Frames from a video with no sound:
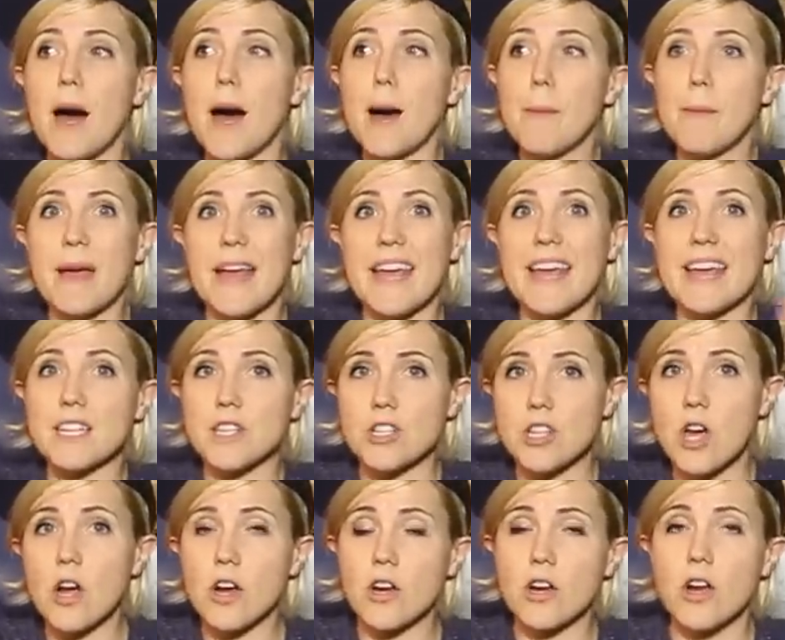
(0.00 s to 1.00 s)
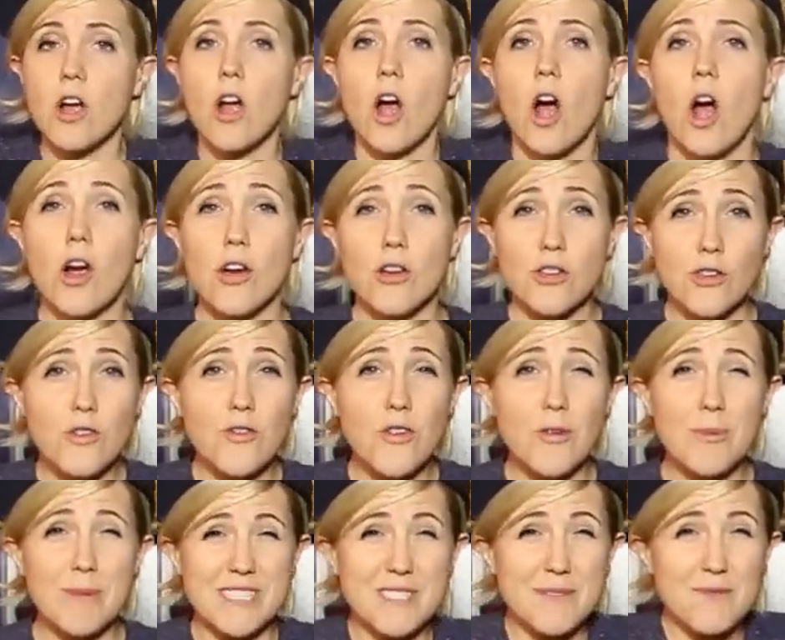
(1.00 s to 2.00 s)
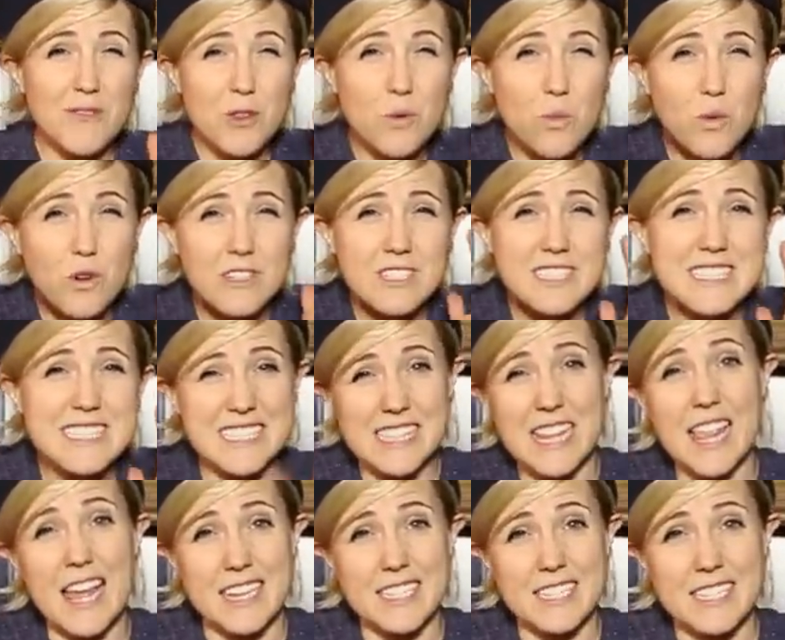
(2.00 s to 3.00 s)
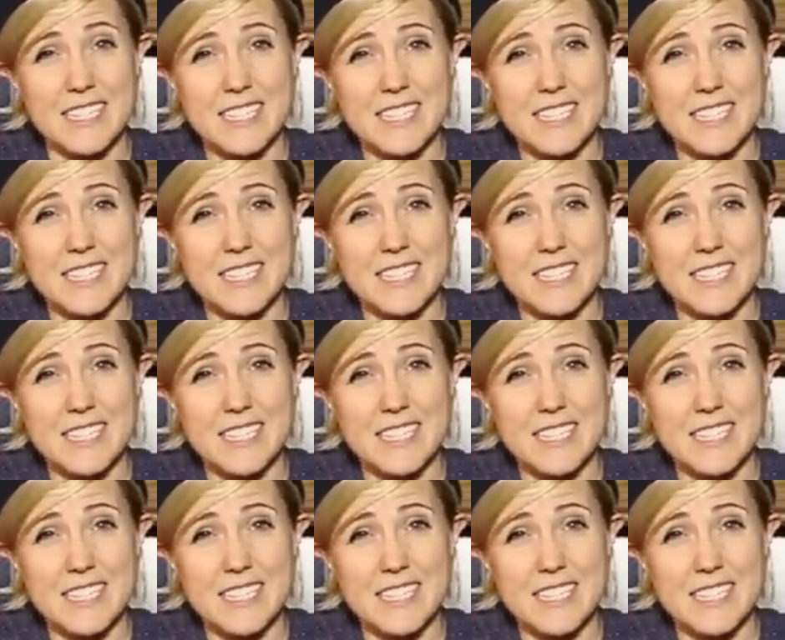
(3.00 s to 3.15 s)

pop and tart are a euphemism for the word slut.